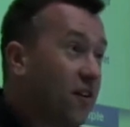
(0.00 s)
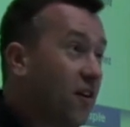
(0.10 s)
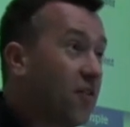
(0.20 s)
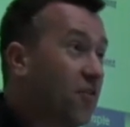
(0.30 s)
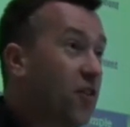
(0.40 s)

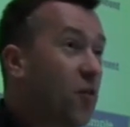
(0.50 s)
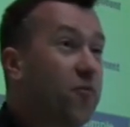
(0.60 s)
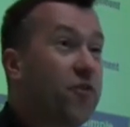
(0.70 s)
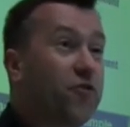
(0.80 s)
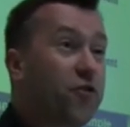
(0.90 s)
uh, see the
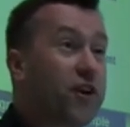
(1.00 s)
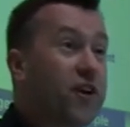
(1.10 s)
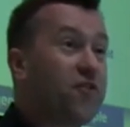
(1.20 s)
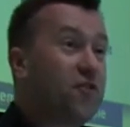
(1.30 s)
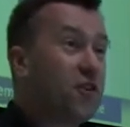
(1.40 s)
wood for the
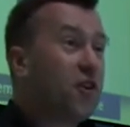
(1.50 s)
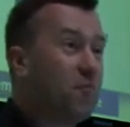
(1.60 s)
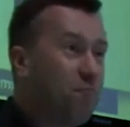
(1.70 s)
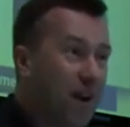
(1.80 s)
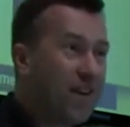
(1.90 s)
trees, and you
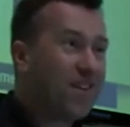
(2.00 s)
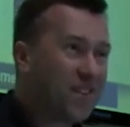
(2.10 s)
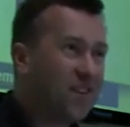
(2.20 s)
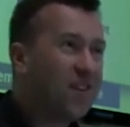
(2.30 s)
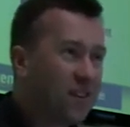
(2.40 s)
can't
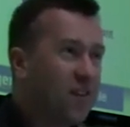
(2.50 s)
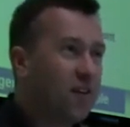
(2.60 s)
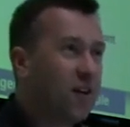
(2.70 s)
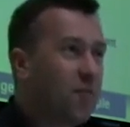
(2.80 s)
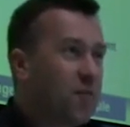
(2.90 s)
manage
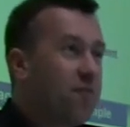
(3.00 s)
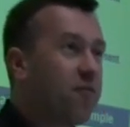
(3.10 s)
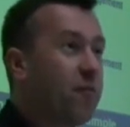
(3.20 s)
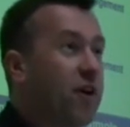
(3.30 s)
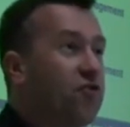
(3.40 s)
Um, the
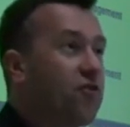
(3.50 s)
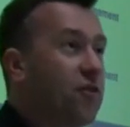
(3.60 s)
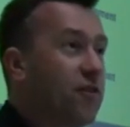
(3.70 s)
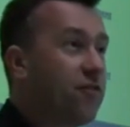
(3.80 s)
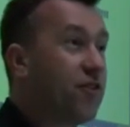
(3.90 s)
information
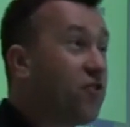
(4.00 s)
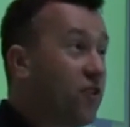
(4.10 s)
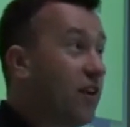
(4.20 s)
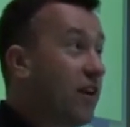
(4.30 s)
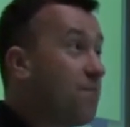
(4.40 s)

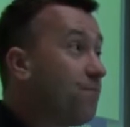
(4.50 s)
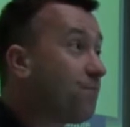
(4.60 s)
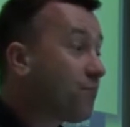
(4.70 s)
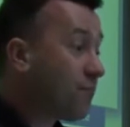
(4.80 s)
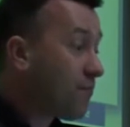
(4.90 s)
efficiently,
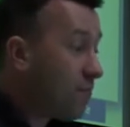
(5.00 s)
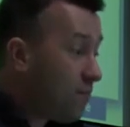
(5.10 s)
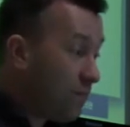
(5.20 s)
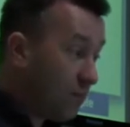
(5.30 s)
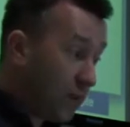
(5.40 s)

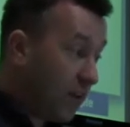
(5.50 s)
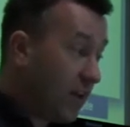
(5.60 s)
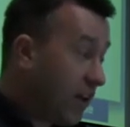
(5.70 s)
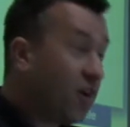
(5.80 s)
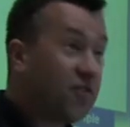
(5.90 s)
and
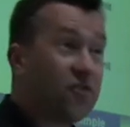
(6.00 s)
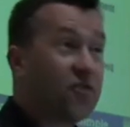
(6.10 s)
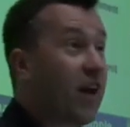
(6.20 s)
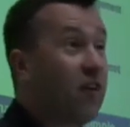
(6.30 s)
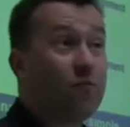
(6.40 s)
it can't
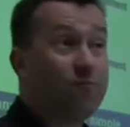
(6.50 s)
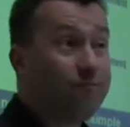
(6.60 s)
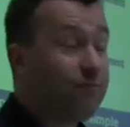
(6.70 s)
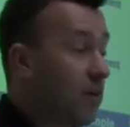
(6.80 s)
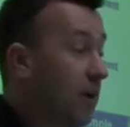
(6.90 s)
scale.
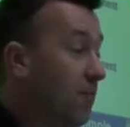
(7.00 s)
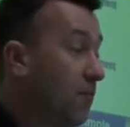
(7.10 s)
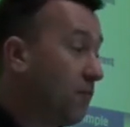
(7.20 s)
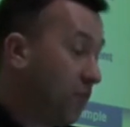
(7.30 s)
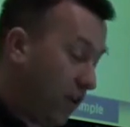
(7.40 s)
Um,
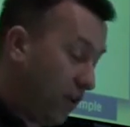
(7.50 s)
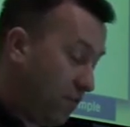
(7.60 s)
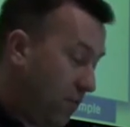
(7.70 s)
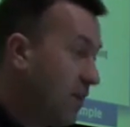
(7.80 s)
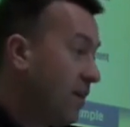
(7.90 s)
so
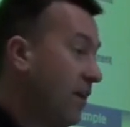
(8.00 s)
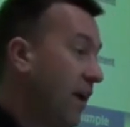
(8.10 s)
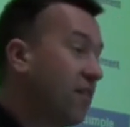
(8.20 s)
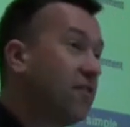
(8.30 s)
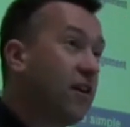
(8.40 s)

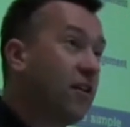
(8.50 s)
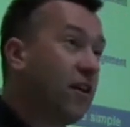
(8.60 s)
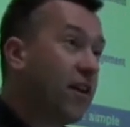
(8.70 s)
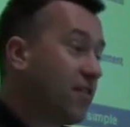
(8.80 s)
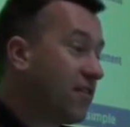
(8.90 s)
Excel
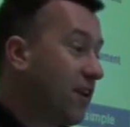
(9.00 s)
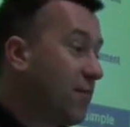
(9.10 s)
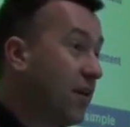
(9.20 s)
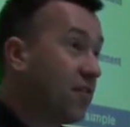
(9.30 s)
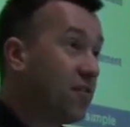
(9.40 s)
has its
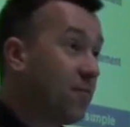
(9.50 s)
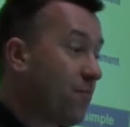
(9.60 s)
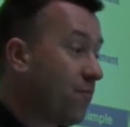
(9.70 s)
limits.